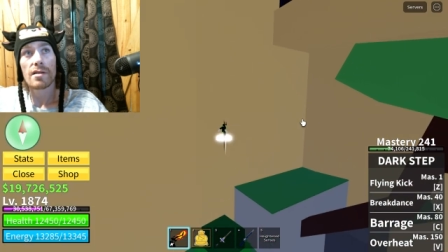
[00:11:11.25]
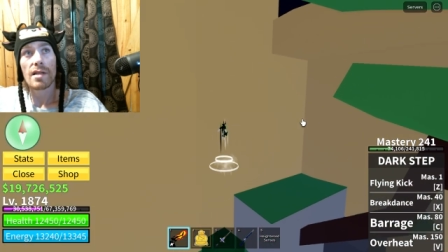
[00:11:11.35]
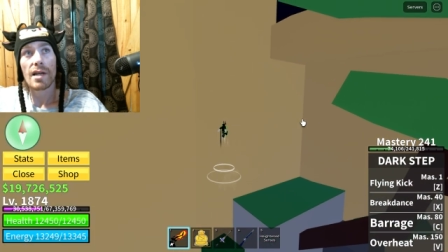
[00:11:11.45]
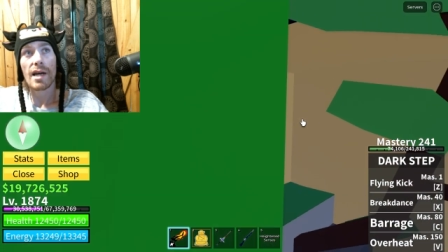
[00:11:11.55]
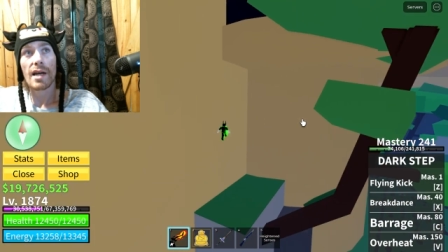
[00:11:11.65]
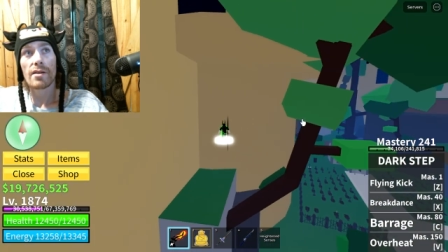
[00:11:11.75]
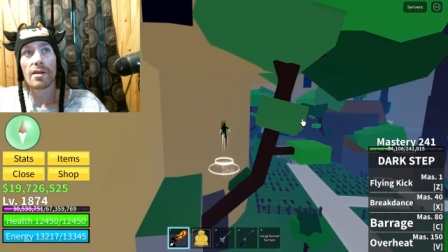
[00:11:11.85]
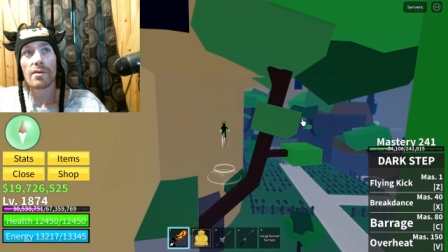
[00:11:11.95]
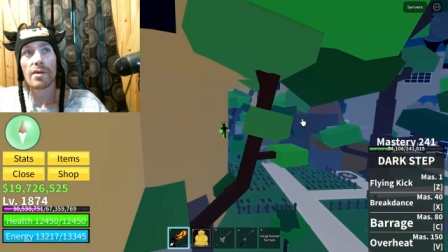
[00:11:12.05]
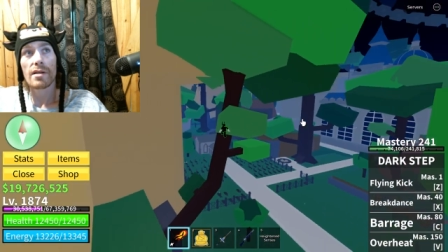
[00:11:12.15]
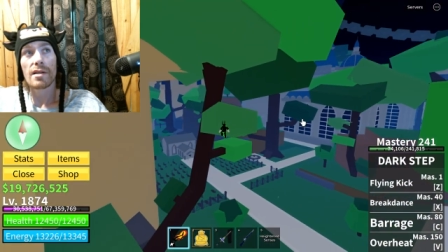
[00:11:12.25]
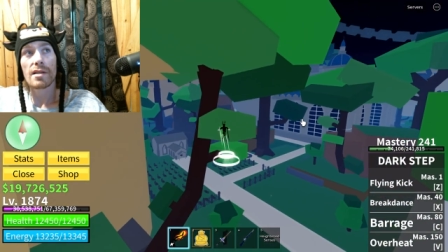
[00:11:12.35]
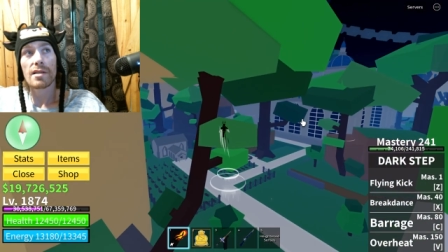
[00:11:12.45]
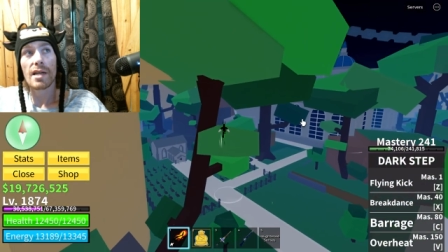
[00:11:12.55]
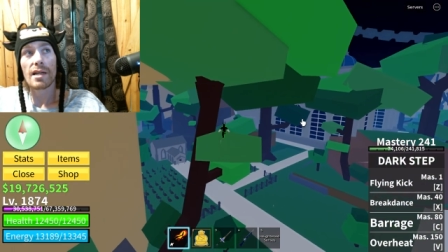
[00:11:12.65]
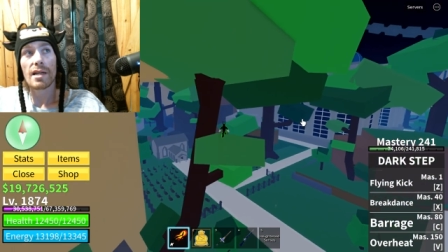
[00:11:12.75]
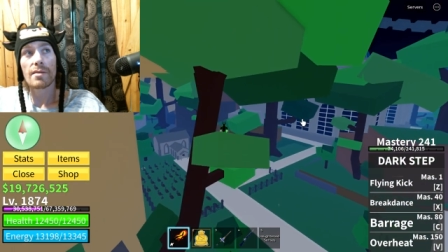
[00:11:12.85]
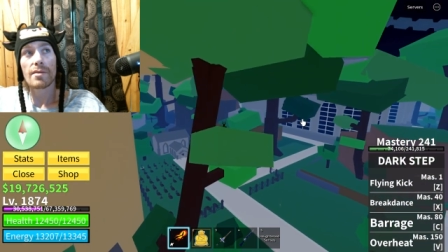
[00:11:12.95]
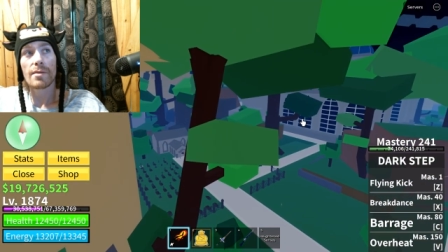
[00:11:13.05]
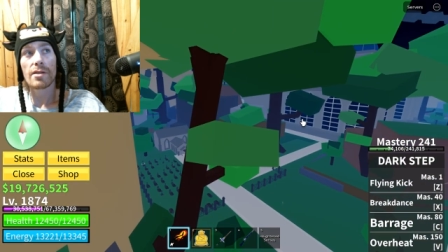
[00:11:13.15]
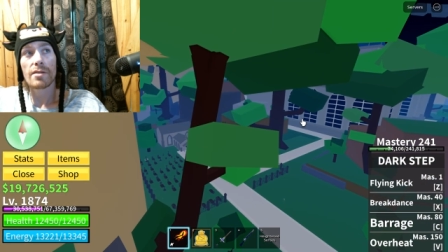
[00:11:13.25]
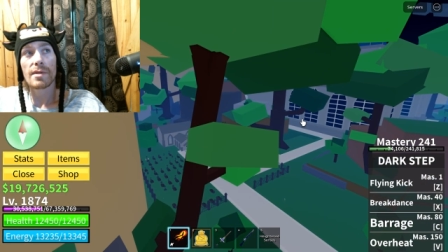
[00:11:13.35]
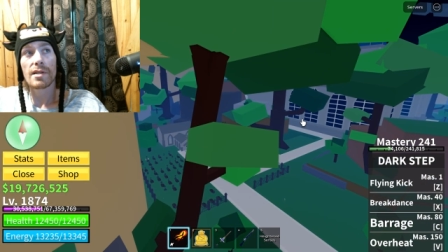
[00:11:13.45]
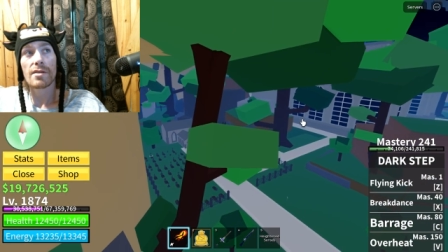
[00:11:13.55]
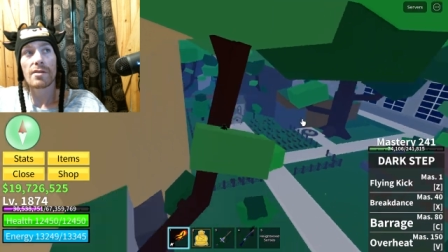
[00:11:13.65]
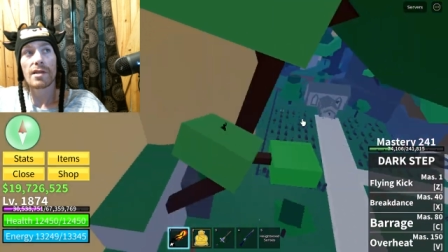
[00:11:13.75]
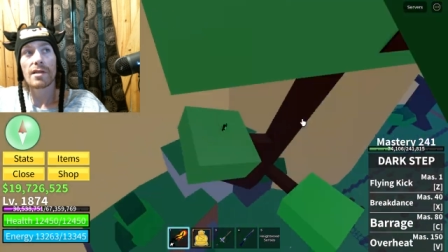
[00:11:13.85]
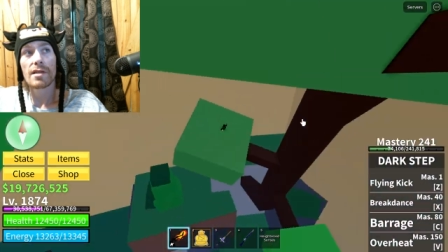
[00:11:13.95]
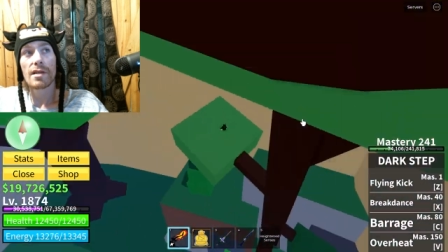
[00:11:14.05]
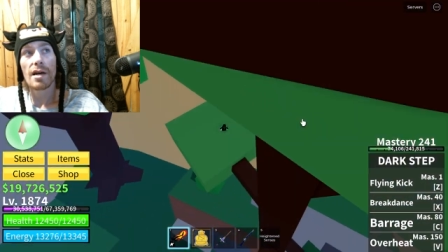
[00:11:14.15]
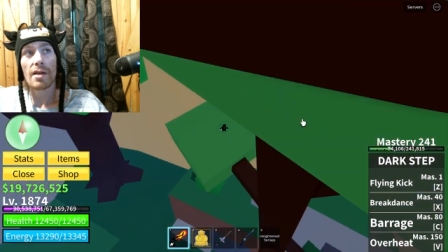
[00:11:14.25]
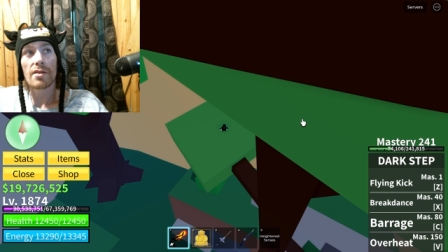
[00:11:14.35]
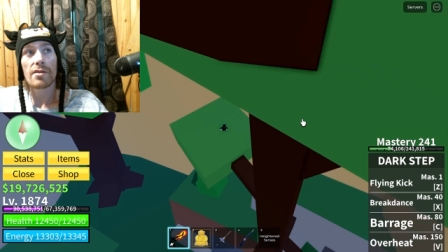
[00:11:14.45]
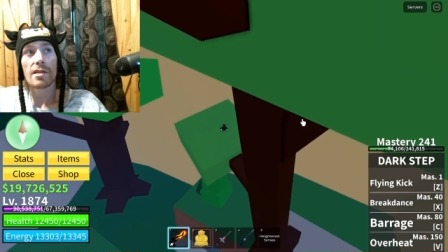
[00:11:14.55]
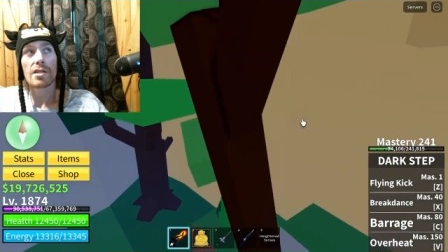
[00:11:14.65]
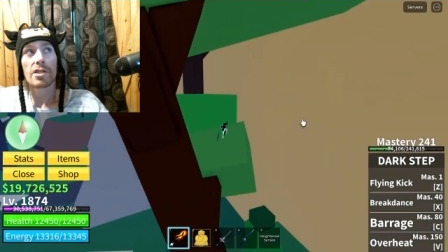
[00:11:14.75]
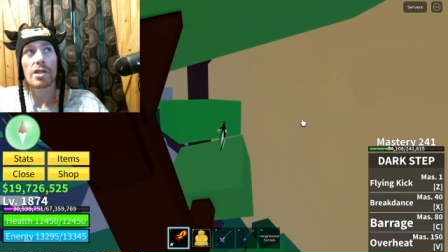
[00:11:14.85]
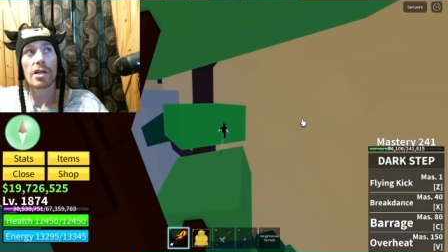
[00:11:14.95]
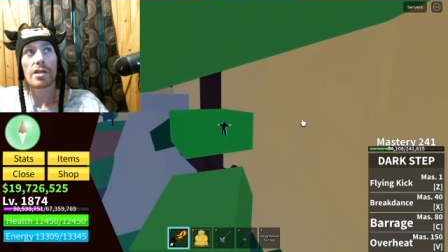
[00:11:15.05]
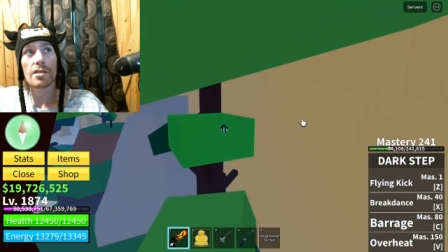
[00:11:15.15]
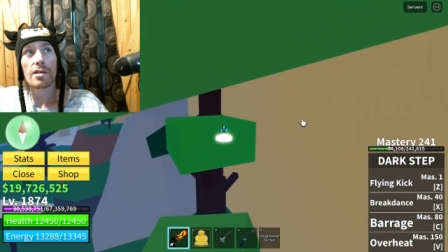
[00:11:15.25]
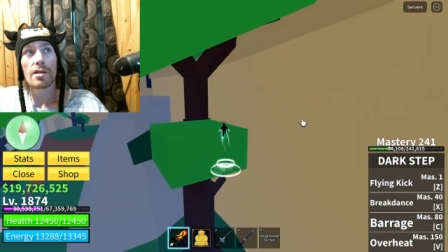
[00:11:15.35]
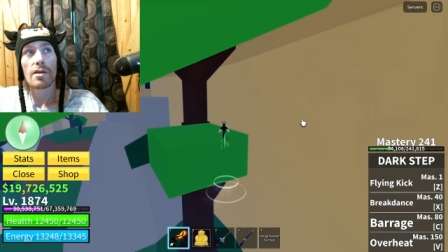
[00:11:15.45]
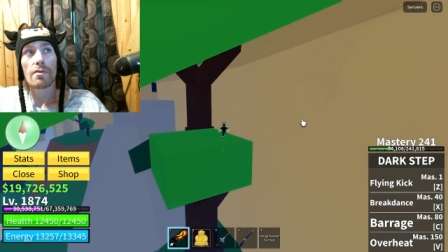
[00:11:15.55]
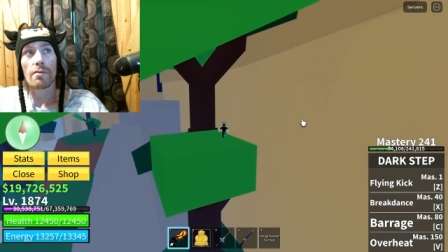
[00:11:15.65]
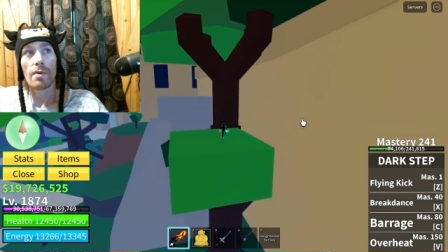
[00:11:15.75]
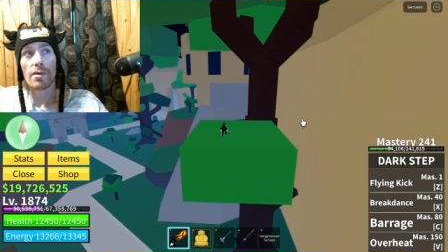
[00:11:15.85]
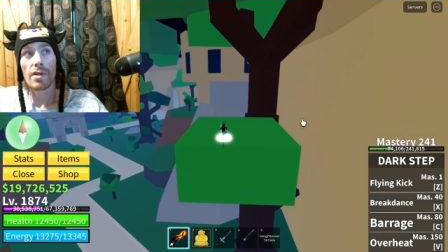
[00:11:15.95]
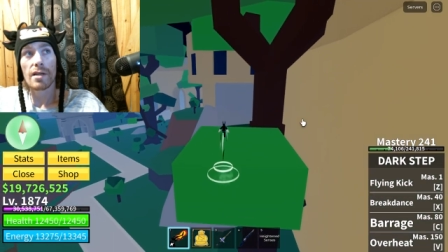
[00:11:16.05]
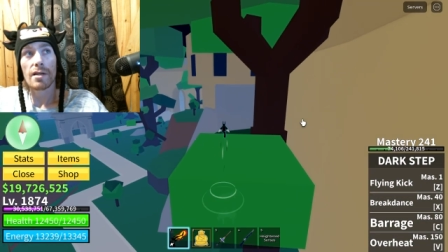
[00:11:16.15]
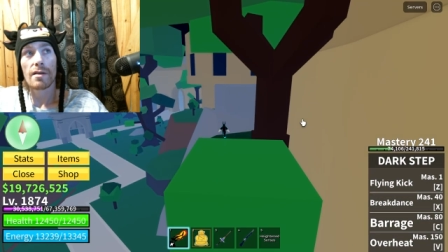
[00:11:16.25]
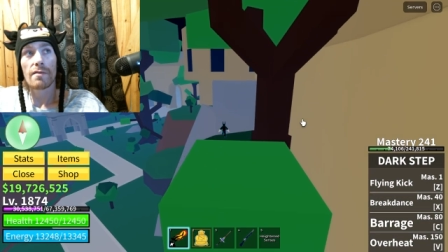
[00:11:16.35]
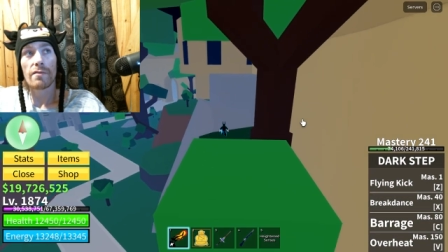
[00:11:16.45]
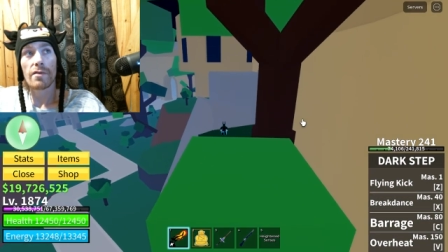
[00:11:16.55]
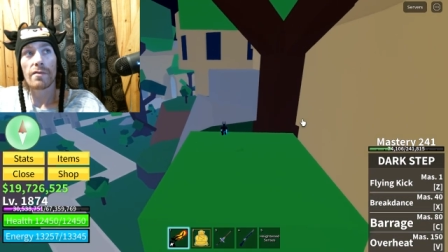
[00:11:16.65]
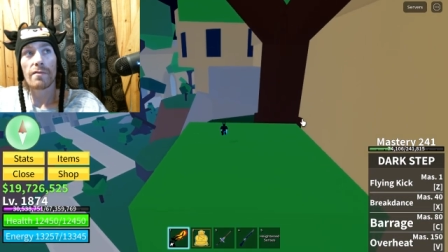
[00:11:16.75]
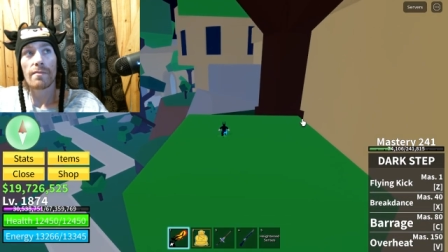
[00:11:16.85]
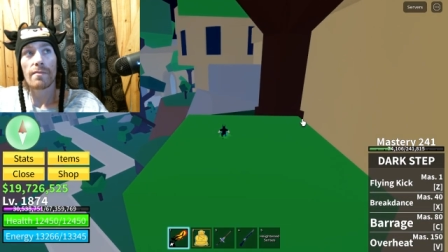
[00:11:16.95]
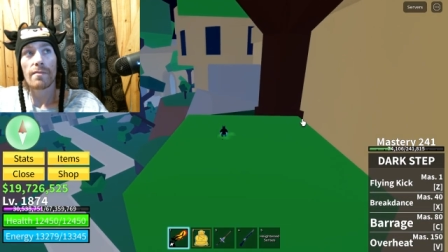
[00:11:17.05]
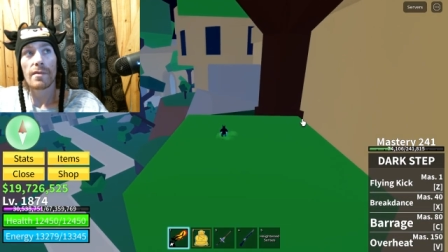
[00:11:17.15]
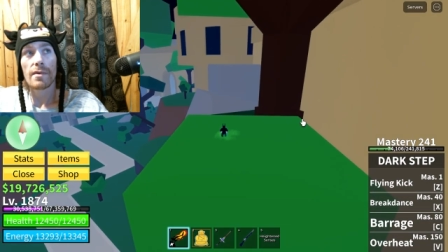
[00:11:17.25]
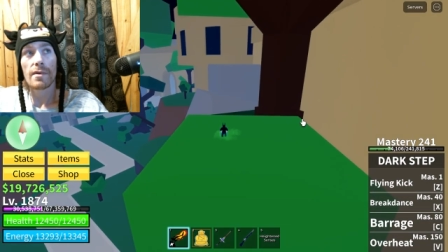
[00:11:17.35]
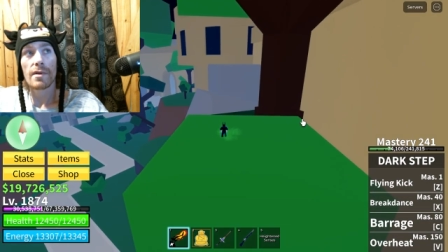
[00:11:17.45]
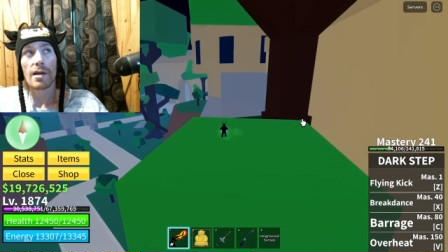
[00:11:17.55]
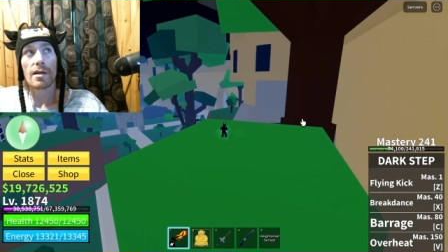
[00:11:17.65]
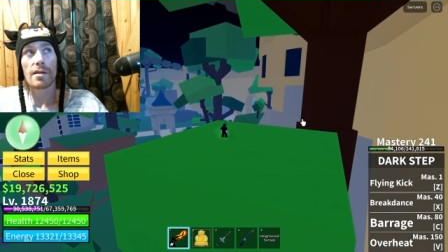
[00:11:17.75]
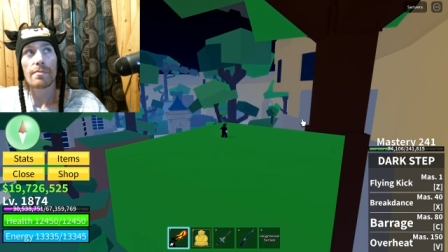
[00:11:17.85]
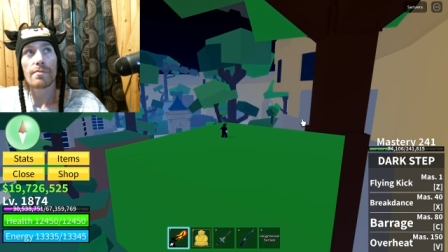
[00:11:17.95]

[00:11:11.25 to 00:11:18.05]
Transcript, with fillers: Like, I don't know what exactly I'm supposed to be doing other than just rolling for, uh,